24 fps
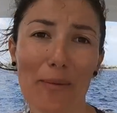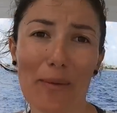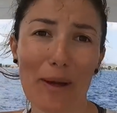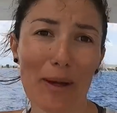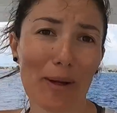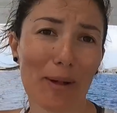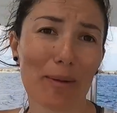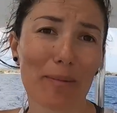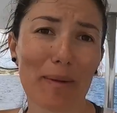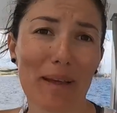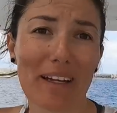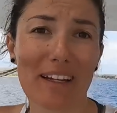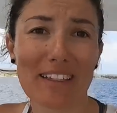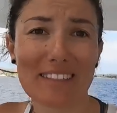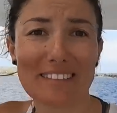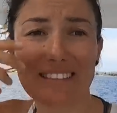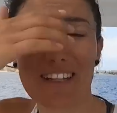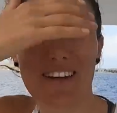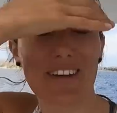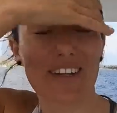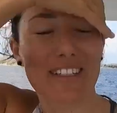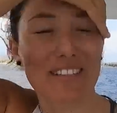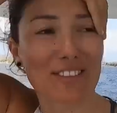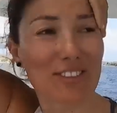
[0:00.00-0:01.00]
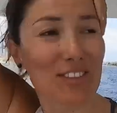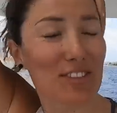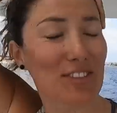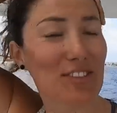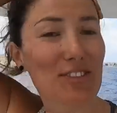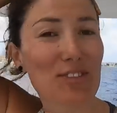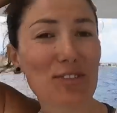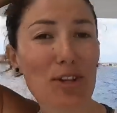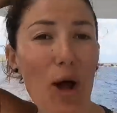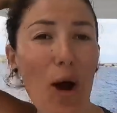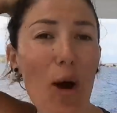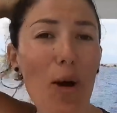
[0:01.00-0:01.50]
will because there is
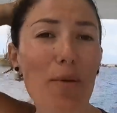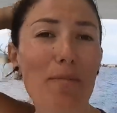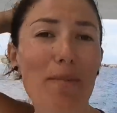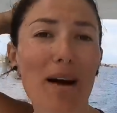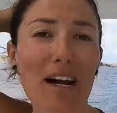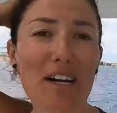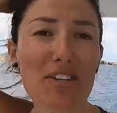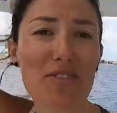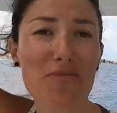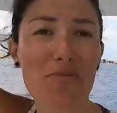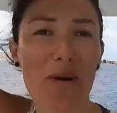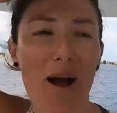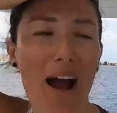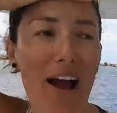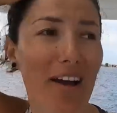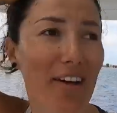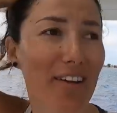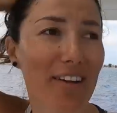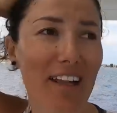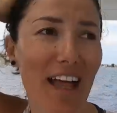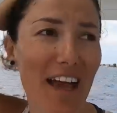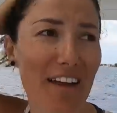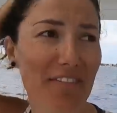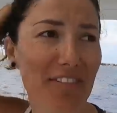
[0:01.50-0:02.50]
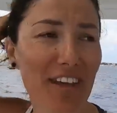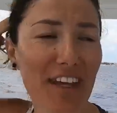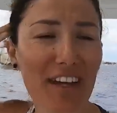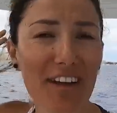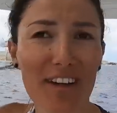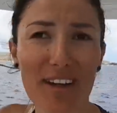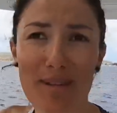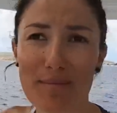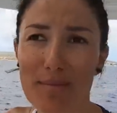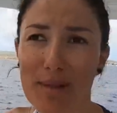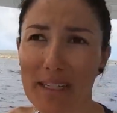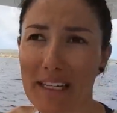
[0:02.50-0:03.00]
just so much wildlife
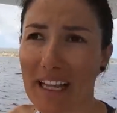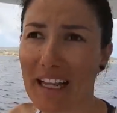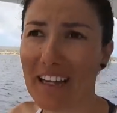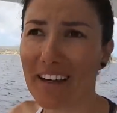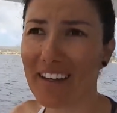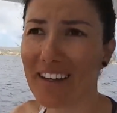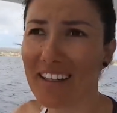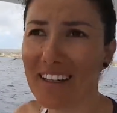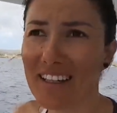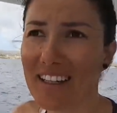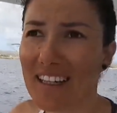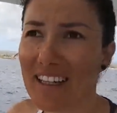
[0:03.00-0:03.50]
here in Bonaire.